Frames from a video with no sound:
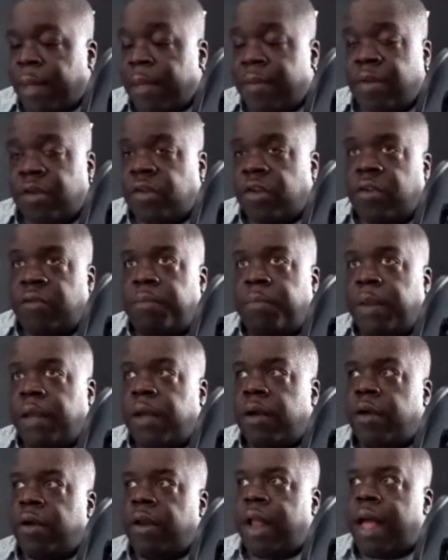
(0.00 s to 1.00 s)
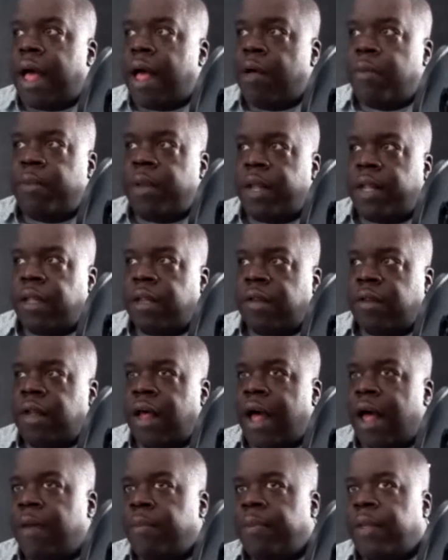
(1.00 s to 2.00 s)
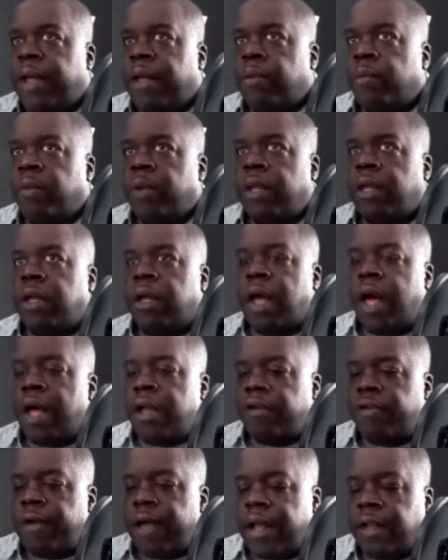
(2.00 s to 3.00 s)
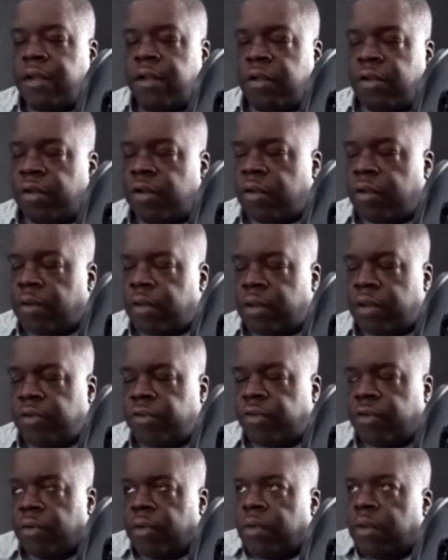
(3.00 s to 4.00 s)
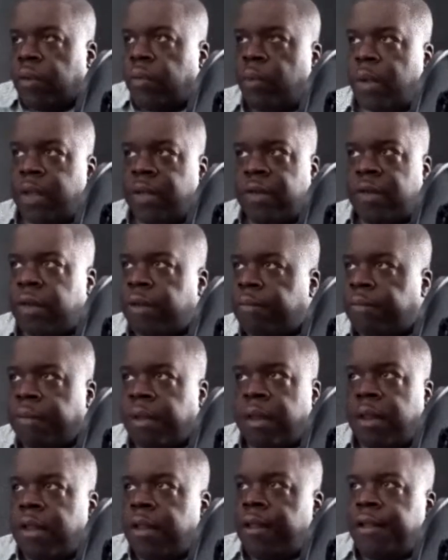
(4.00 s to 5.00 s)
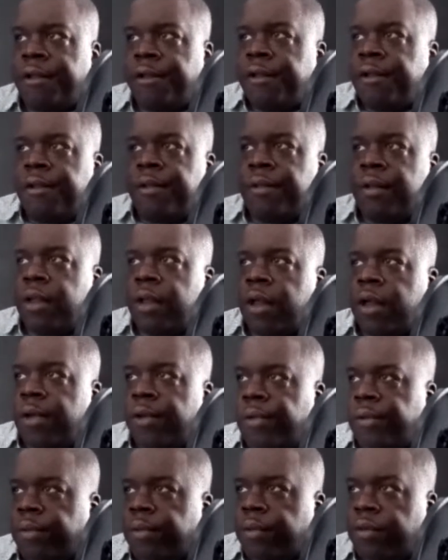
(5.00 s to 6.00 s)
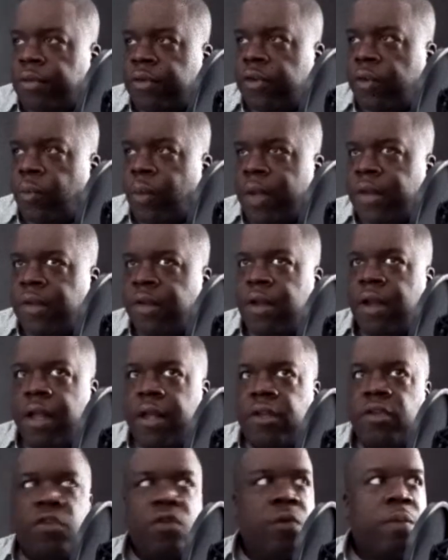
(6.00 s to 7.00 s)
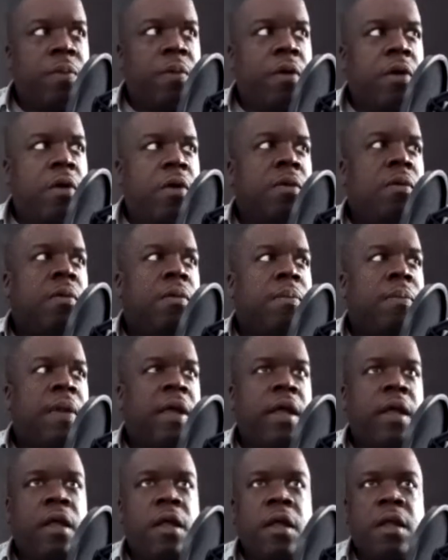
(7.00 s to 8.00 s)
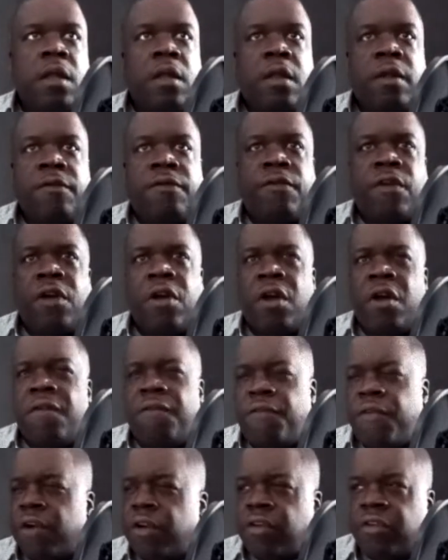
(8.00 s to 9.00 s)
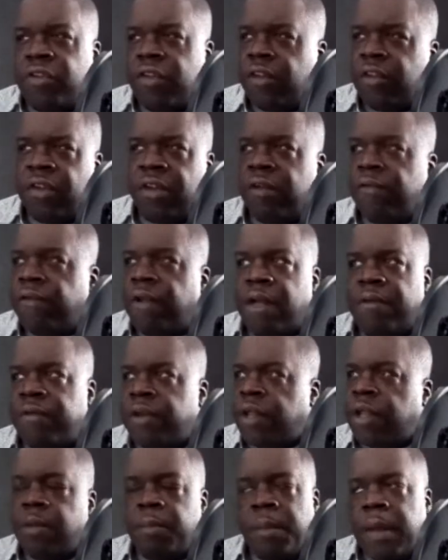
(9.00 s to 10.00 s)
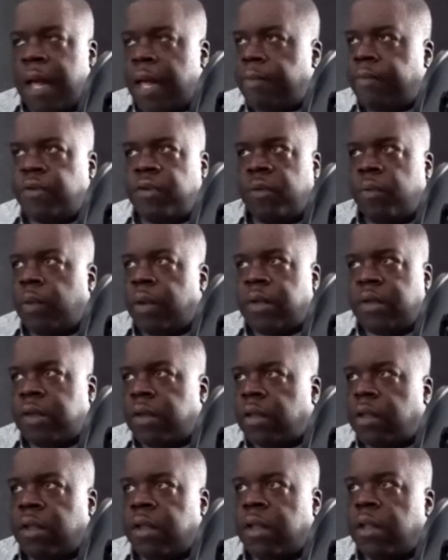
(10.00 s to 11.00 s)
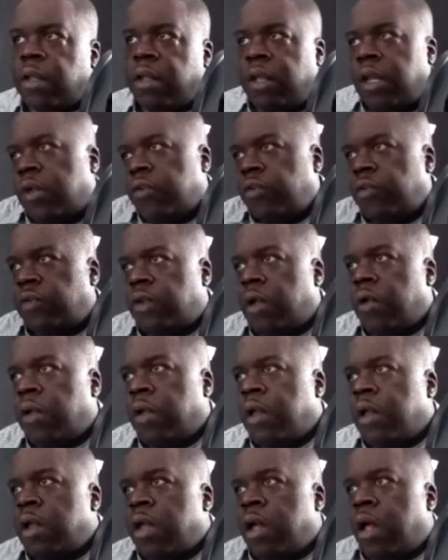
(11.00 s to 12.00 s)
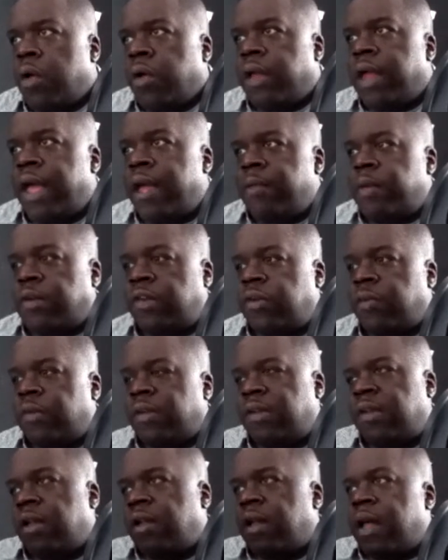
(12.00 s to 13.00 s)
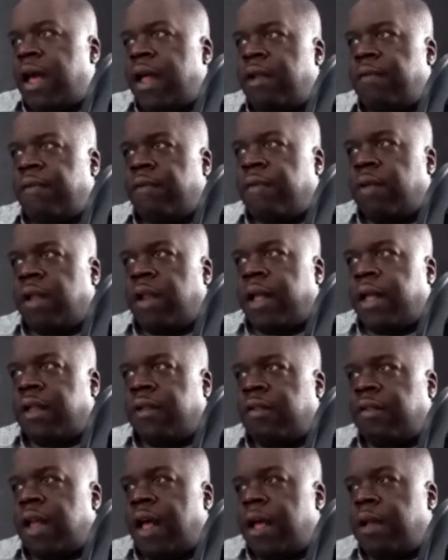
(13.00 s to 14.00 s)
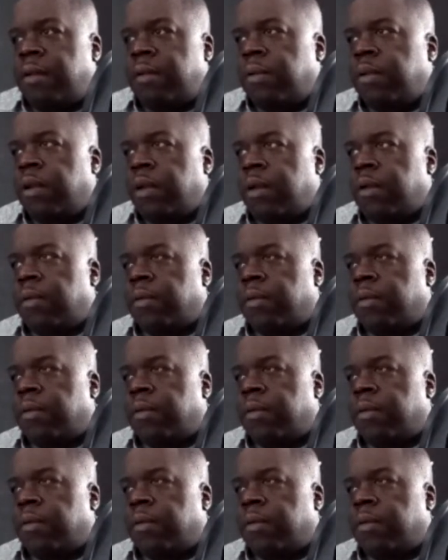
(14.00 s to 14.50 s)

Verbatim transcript: Maybe she's bigger now, but at the time that we contracted to do this shoot, it wasn't. You know, right. she wasn't like super big. The fir- her first season of Love and Hip Hop, she wasn't. You know, right. she was a okay, but she was still kind of like a side, you know.